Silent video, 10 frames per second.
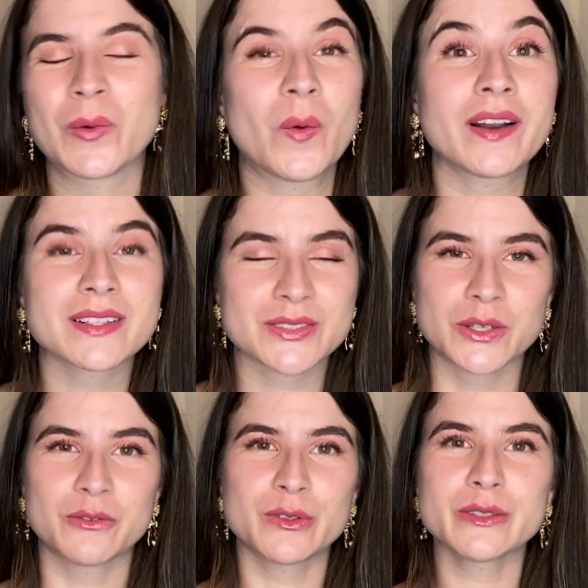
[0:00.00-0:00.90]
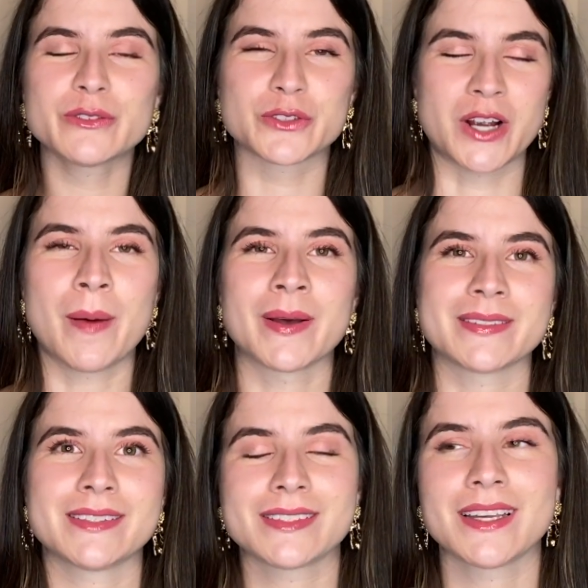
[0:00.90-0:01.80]
One. It's so full of dramas.
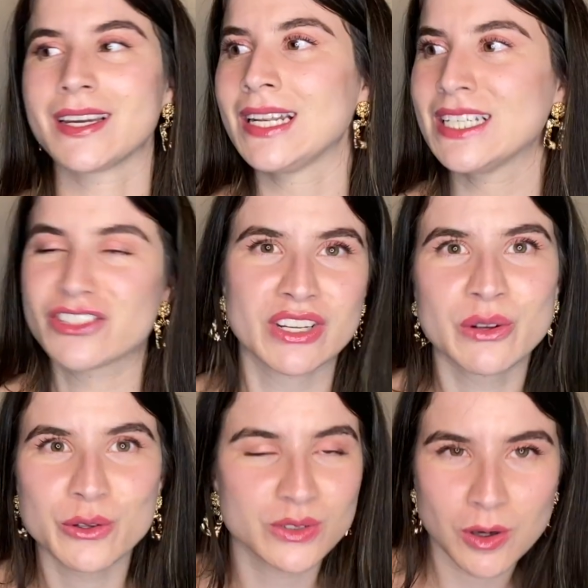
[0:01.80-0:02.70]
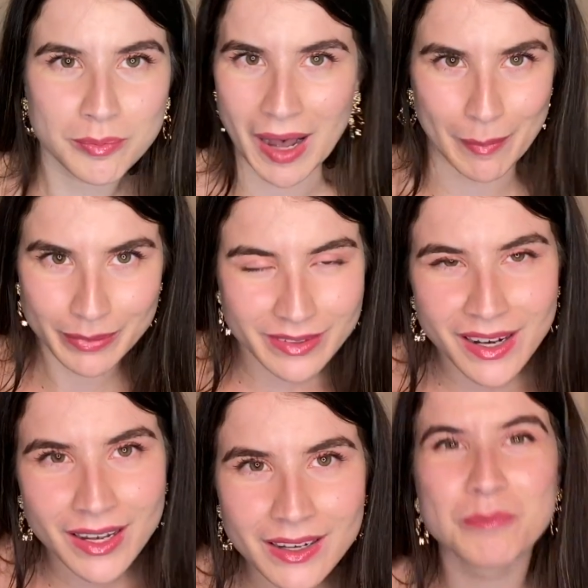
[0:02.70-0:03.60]
It's like a Latino soap
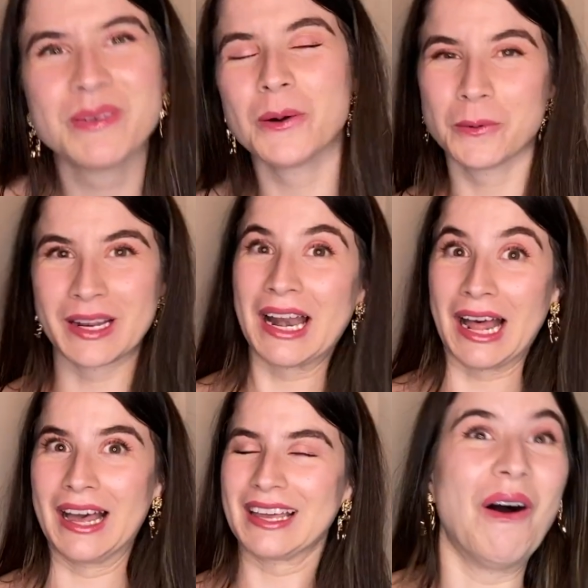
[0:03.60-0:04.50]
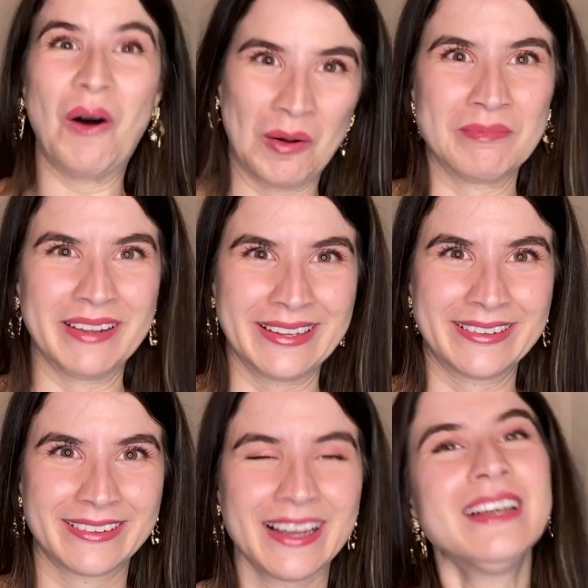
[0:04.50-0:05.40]
opera, but with like all
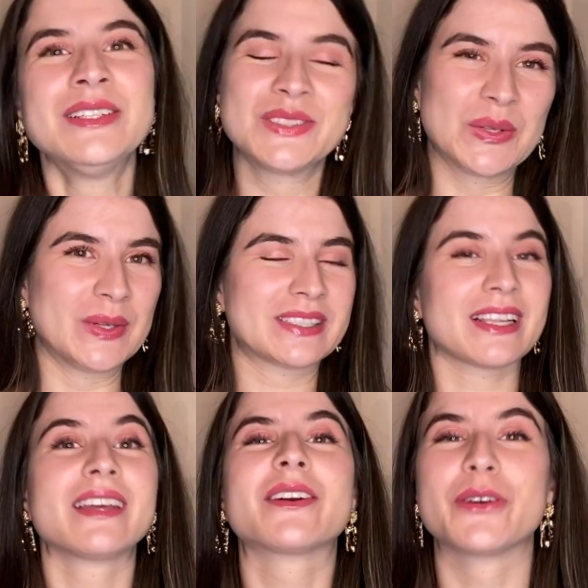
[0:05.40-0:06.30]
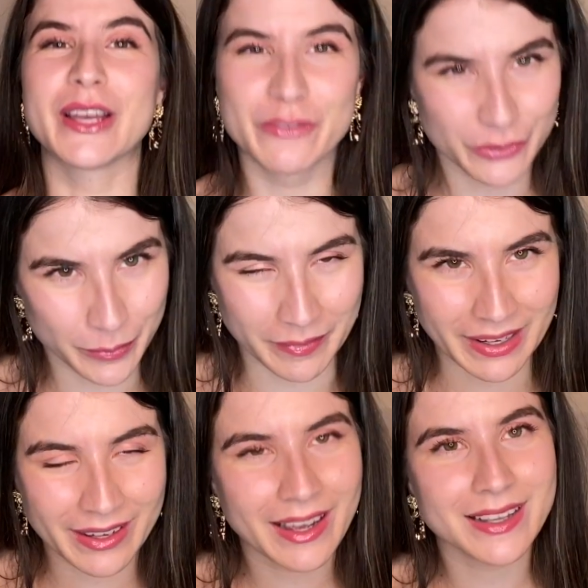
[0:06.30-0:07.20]
men. So it's like great for
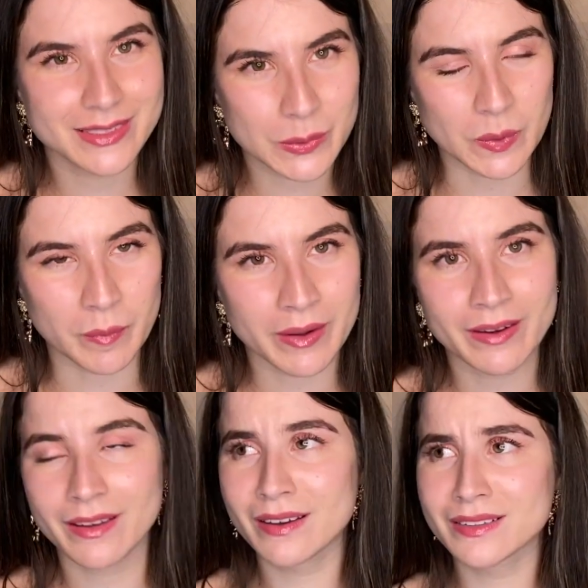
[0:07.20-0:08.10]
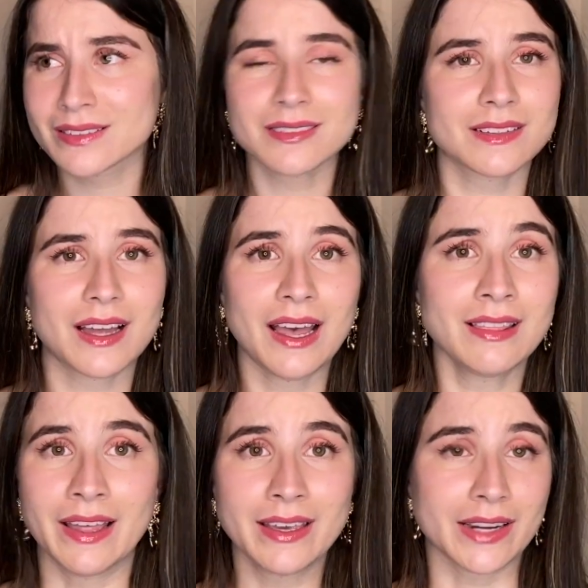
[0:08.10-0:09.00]
me as a woman because I
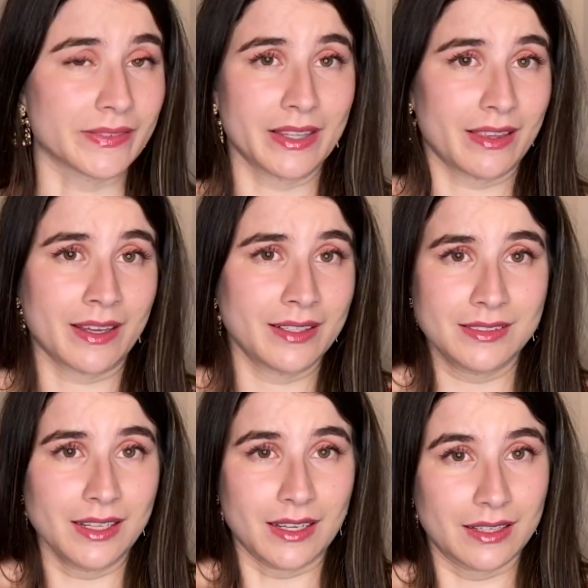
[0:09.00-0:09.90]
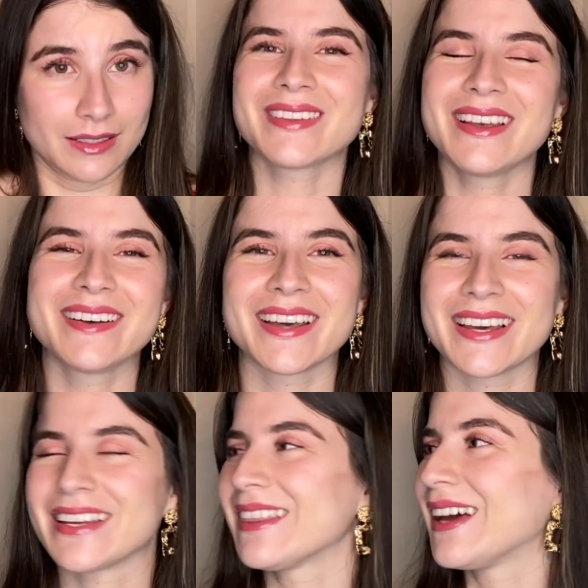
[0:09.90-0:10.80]
like everything I see.
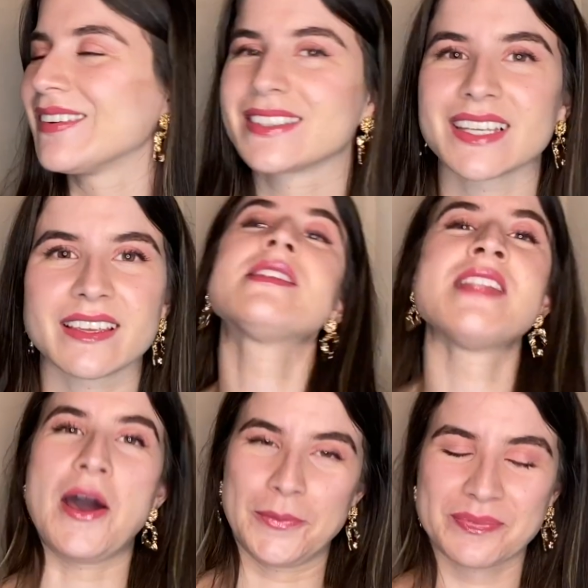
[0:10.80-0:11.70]
Okay, that was kinky. No,